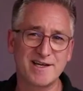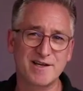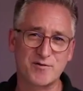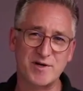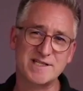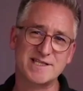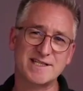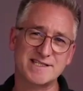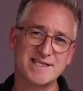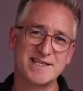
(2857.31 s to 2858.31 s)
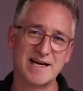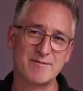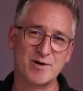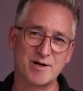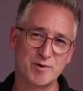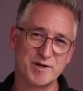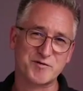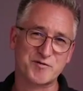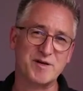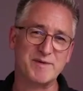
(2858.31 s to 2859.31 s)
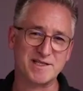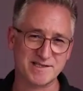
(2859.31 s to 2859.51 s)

360 camera with a 3-meter